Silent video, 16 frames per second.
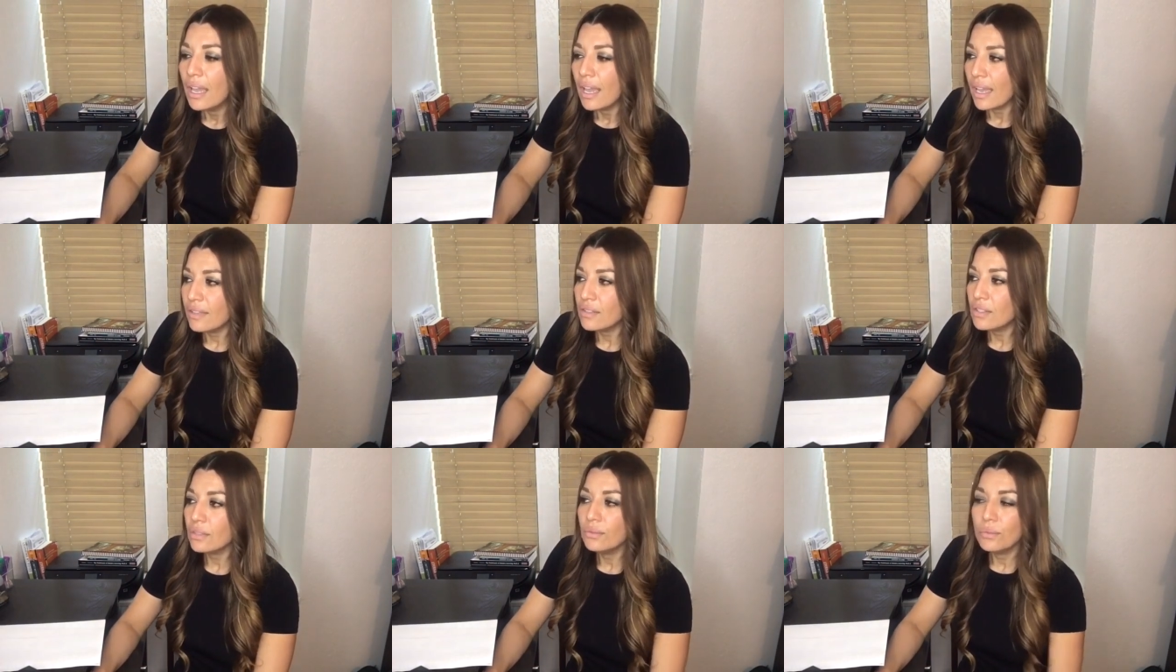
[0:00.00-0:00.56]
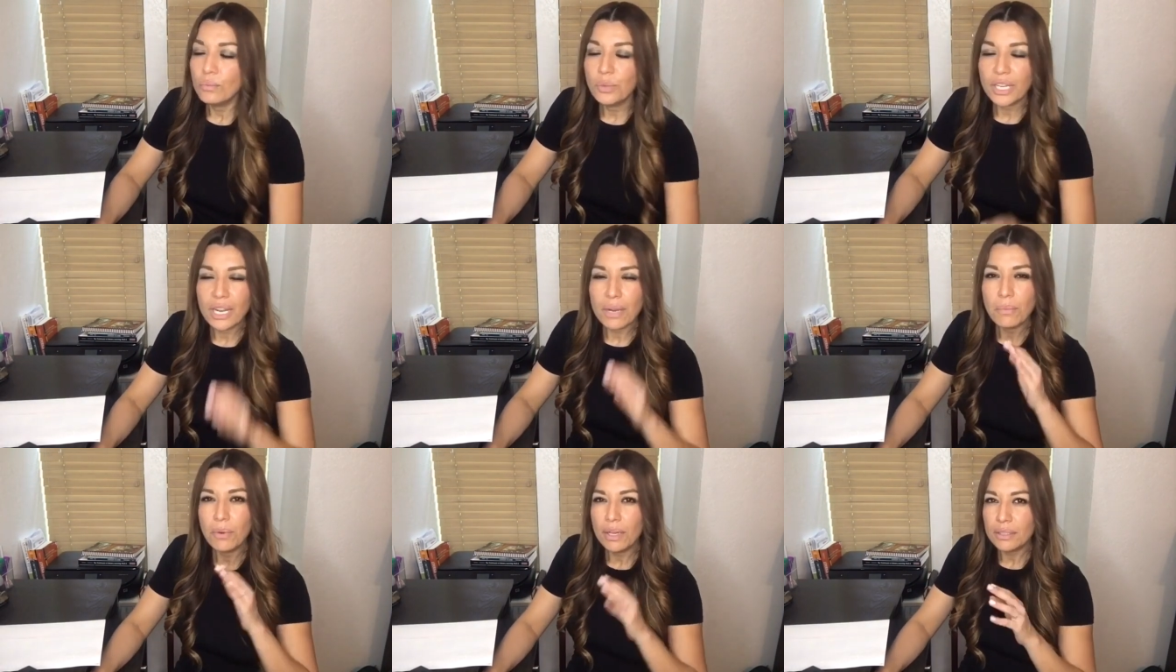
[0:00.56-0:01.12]
And so what
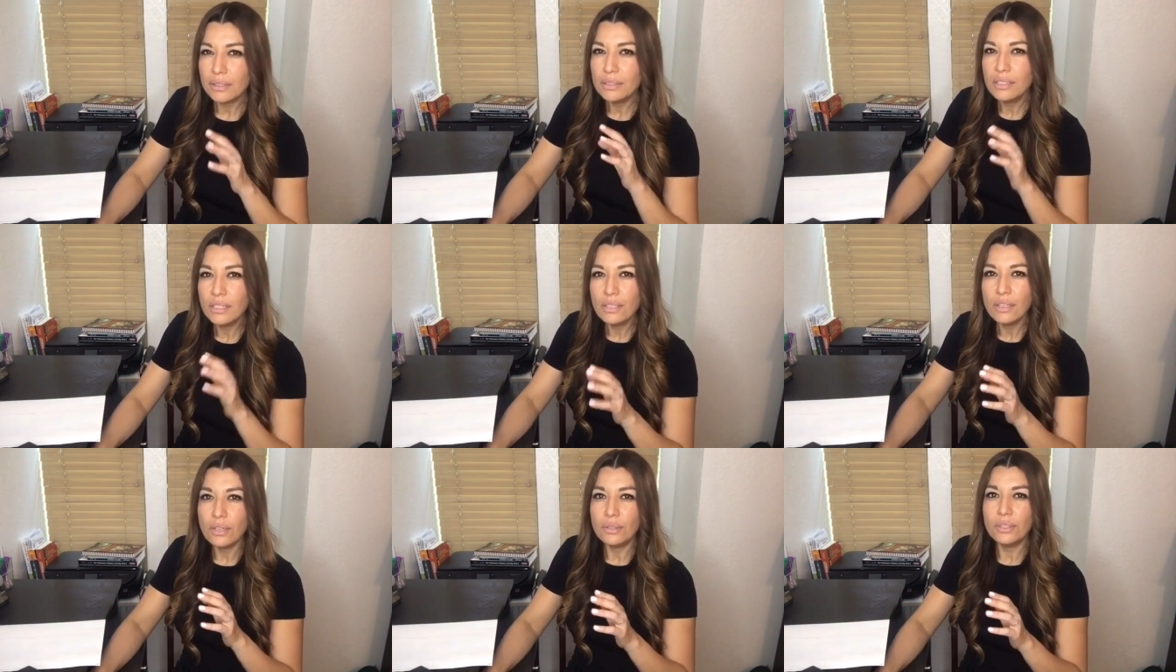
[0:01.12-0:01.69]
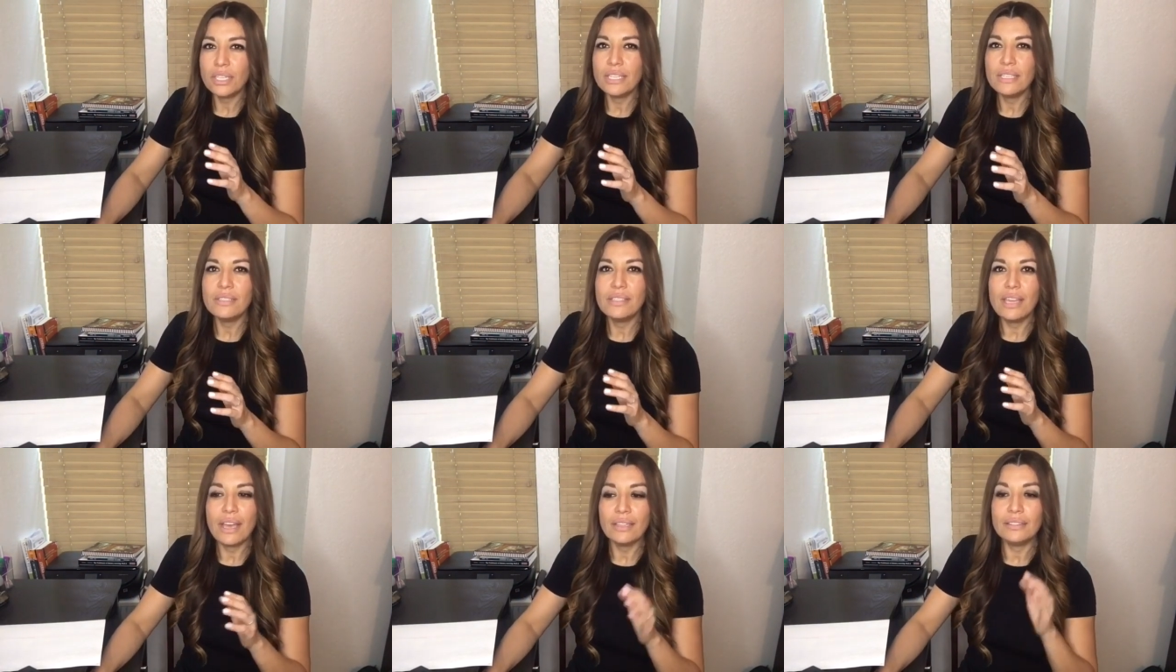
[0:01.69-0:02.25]
I want you to know is
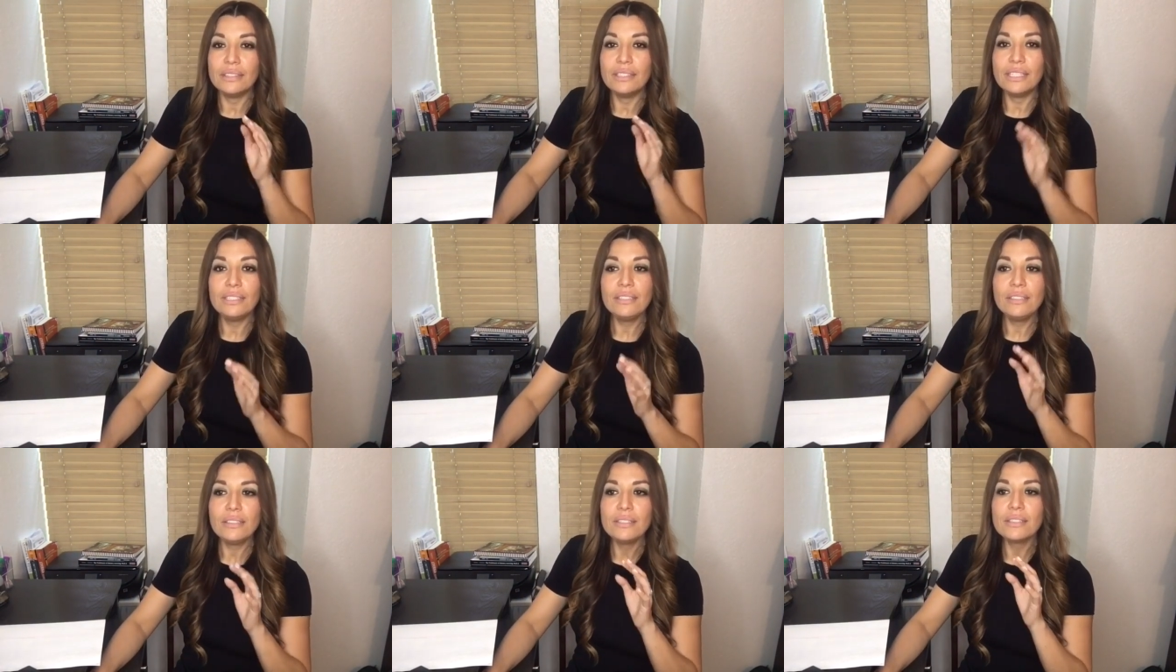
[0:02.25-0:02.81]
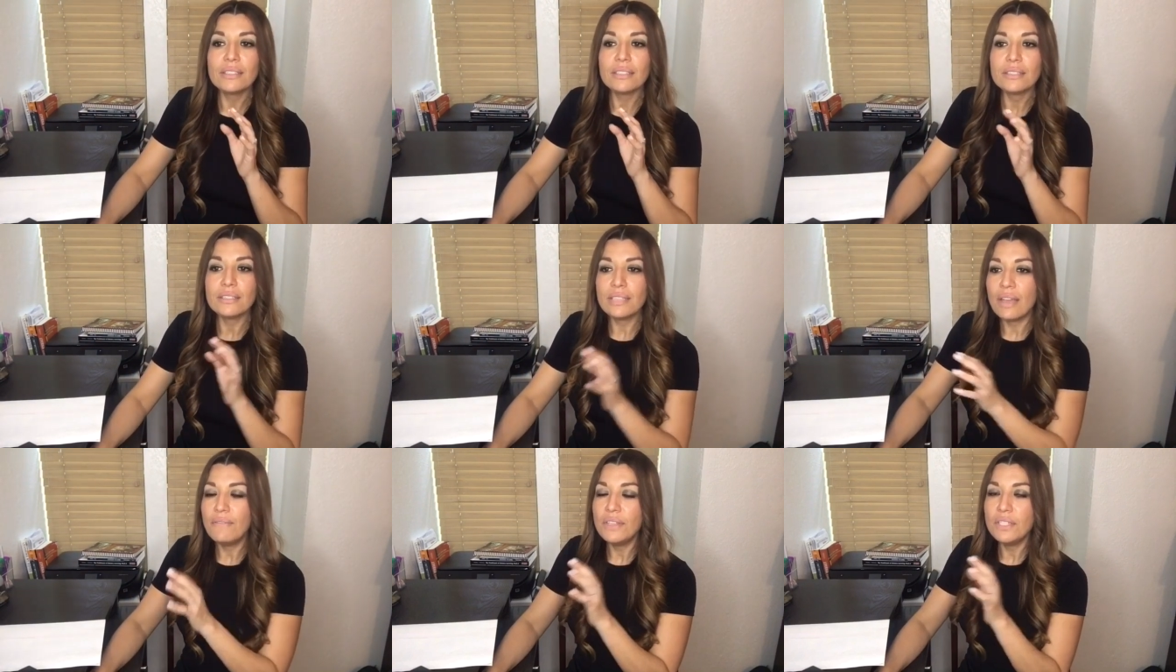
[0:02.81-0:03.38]
that these
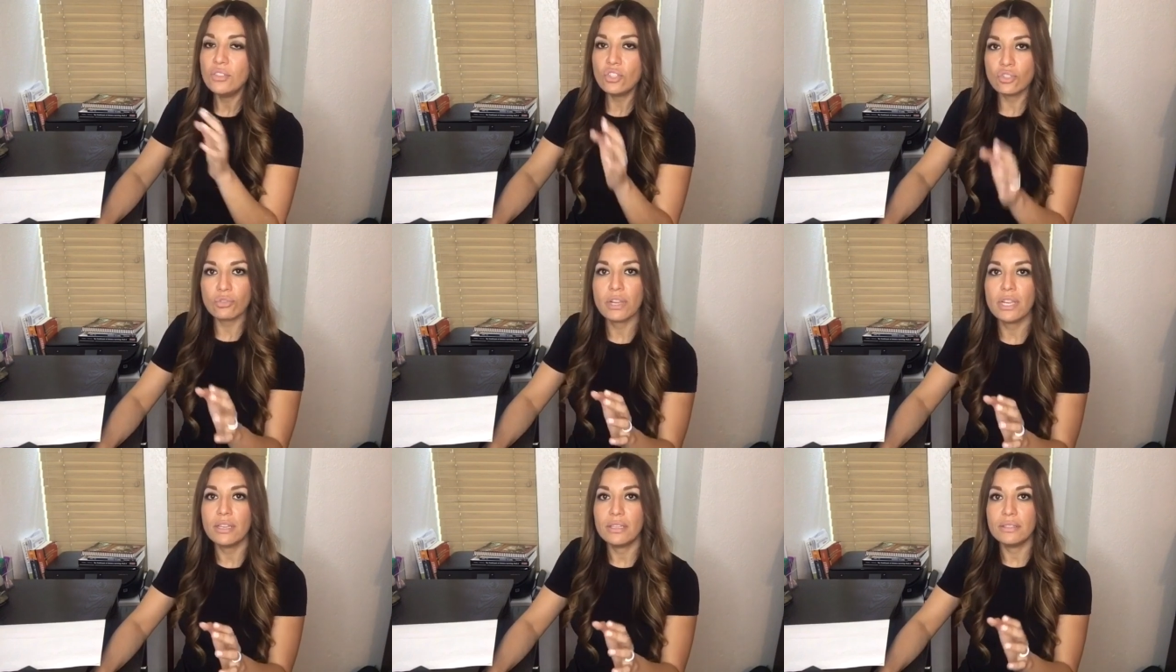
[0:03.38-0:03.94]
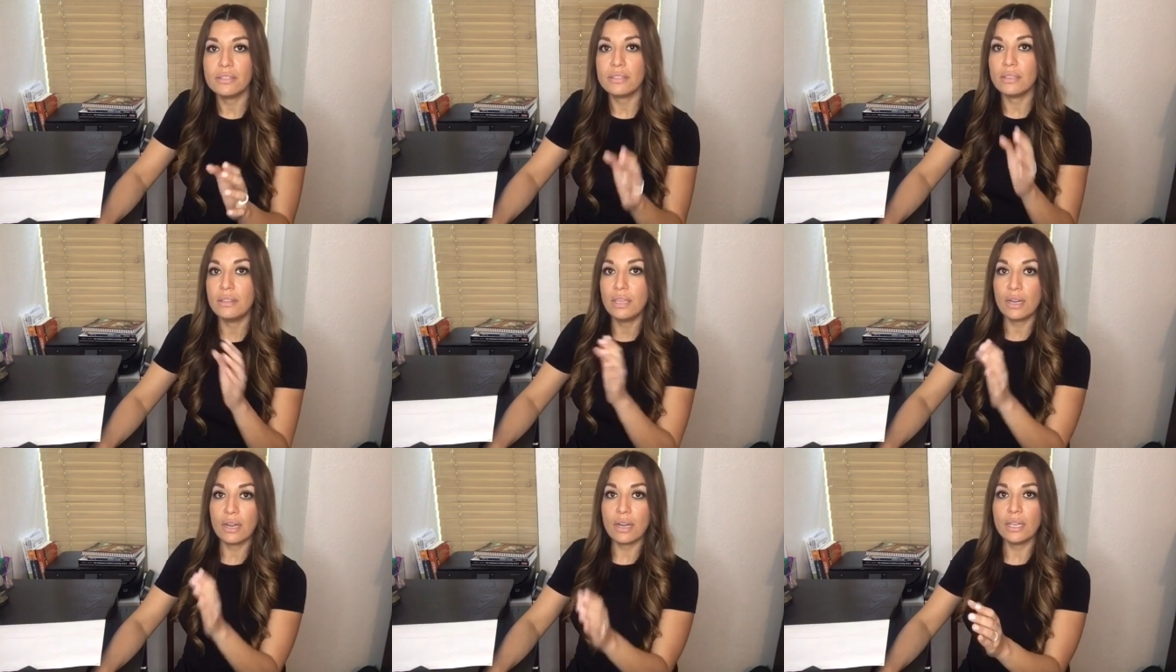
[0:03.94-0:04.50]
7 strands
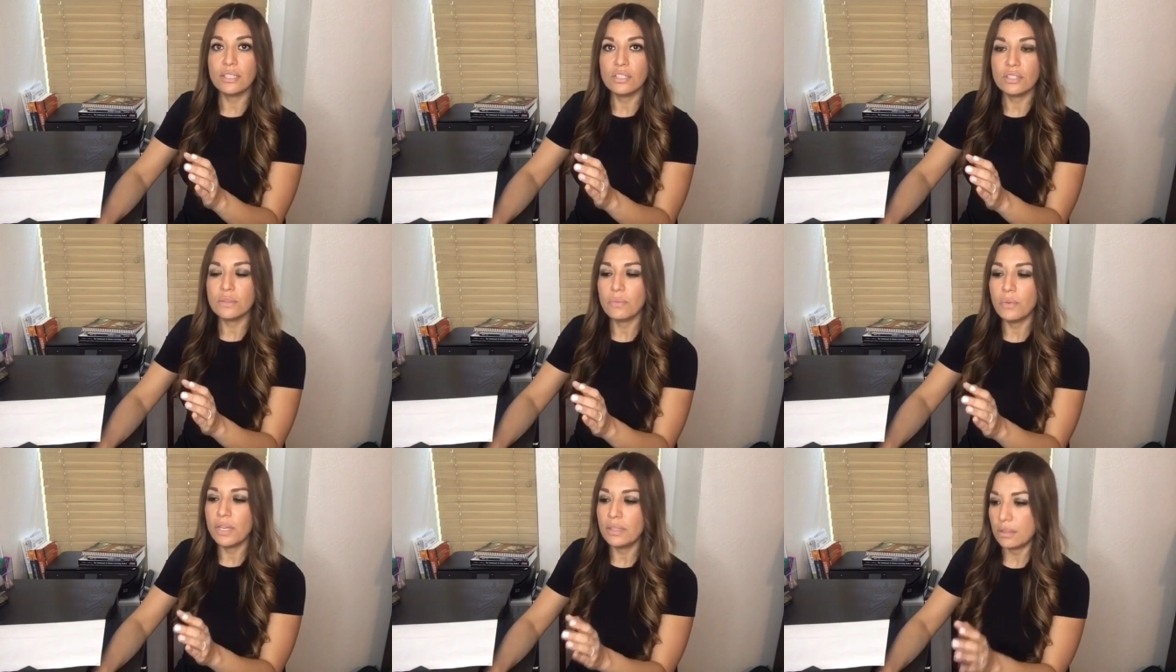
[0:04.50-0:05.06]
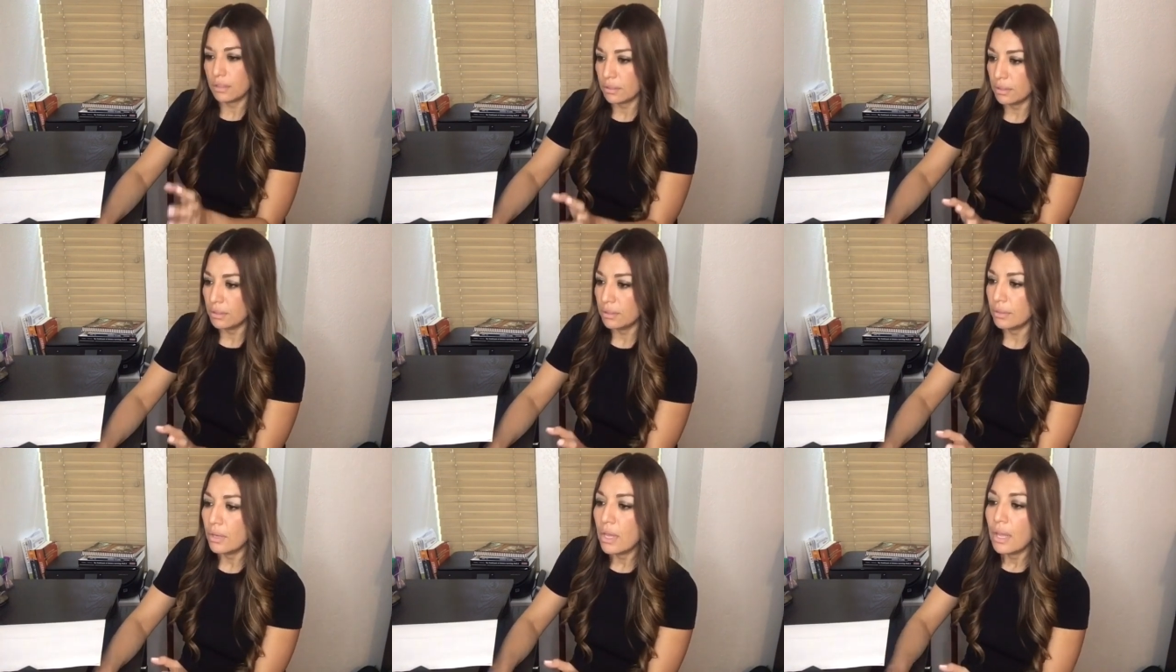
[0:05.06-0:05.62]
that I just went
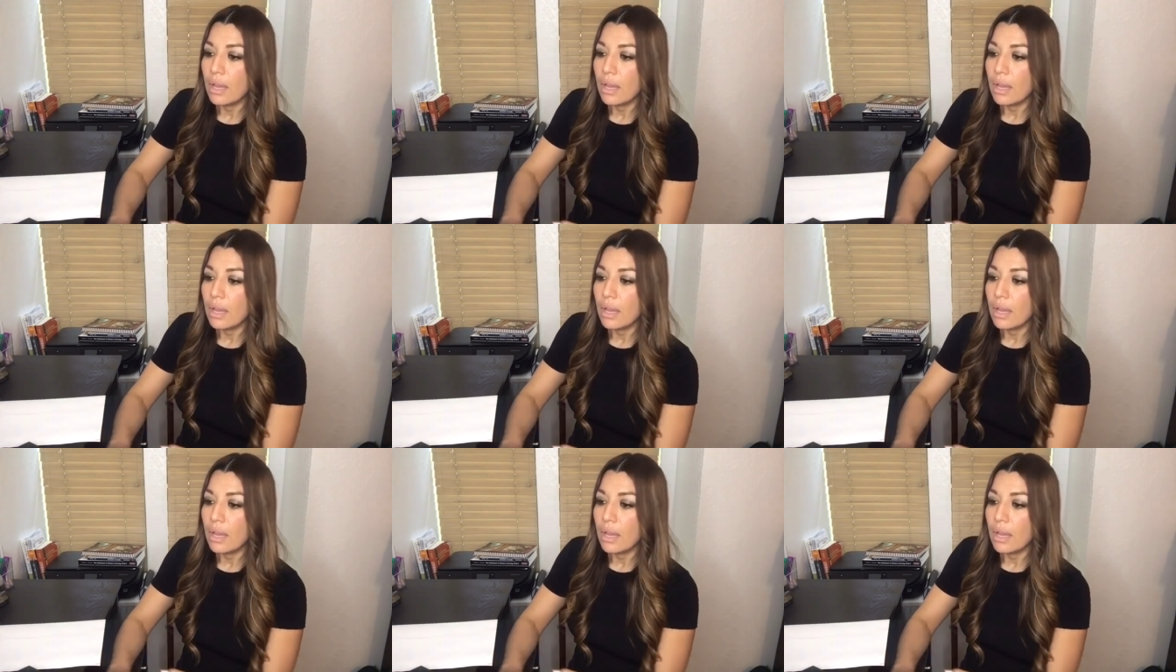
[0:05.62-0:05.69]
through